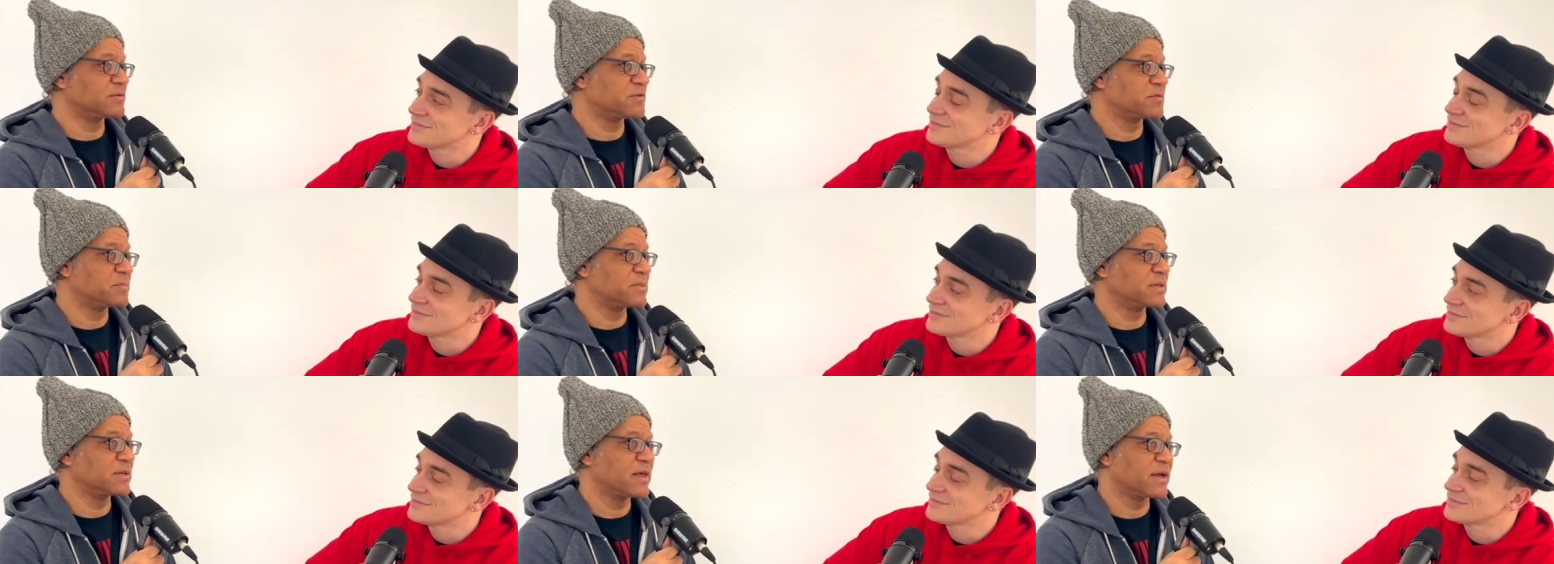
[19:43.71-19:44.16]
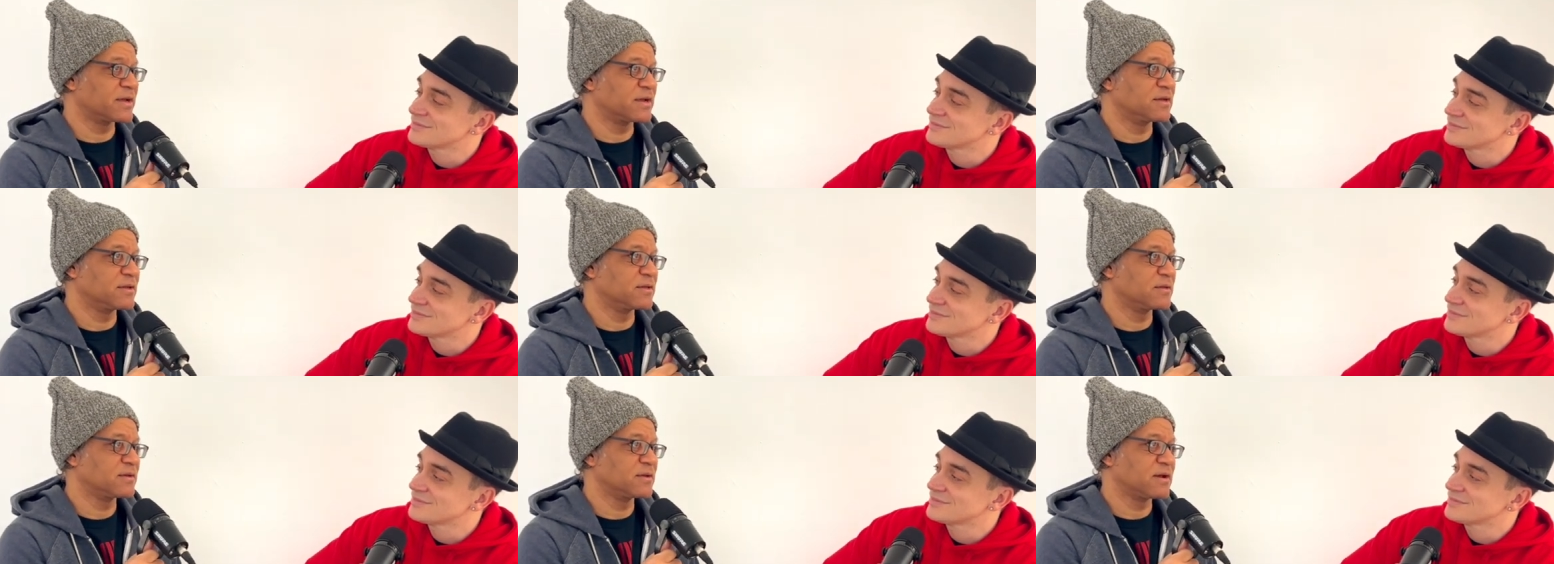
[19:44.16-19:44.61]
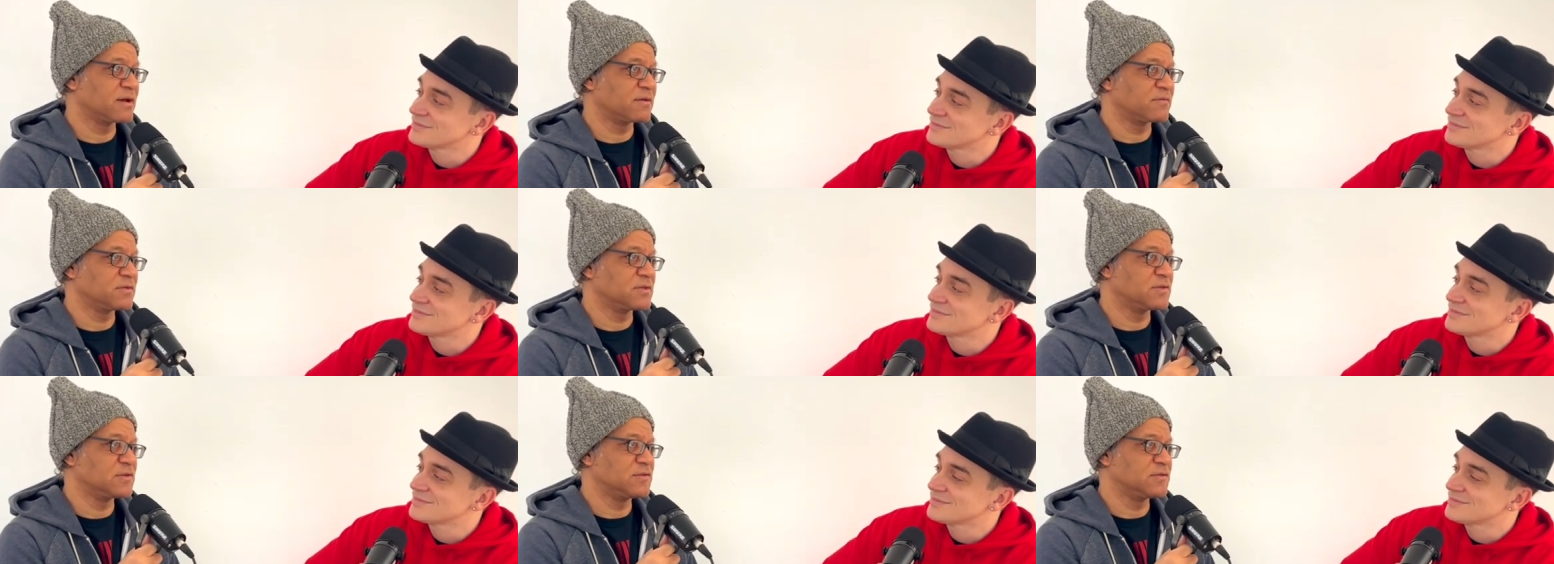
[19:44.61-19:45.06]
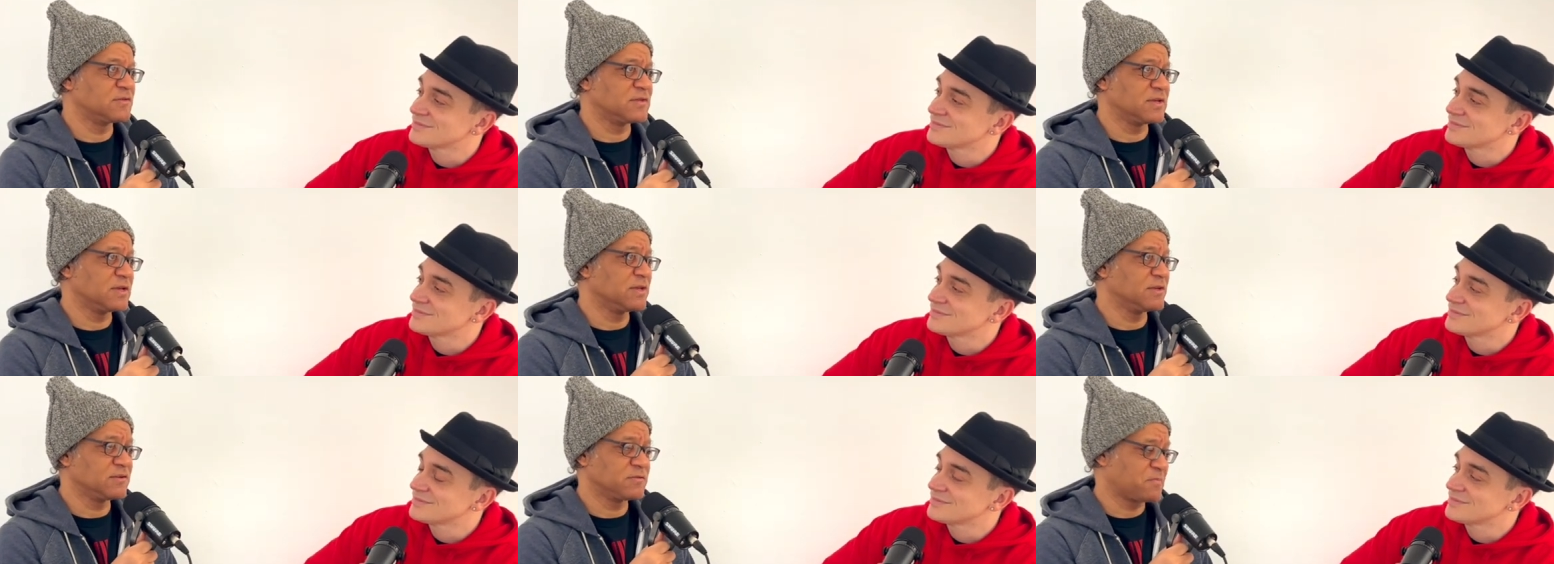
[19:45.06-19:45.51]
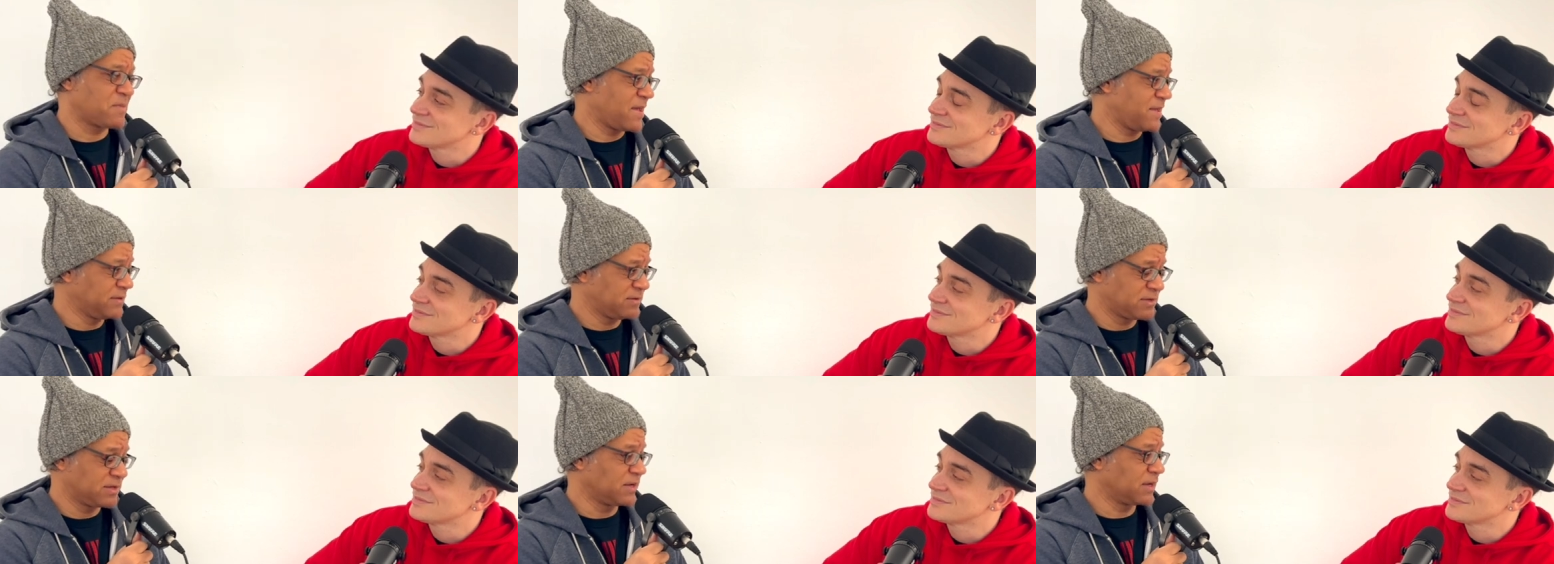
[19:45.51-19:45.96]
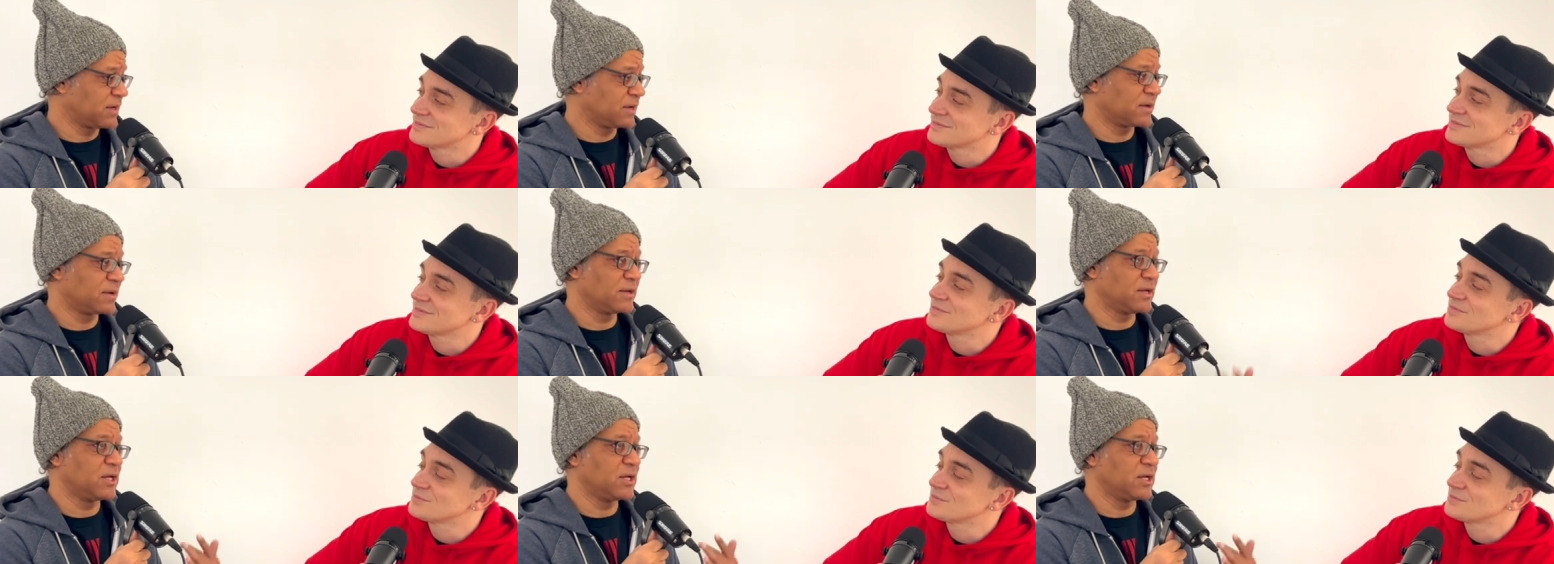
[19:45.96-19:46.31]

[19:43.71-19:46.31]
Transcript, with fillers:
Speaker 1: It's a bit like a kind of a disease, painting,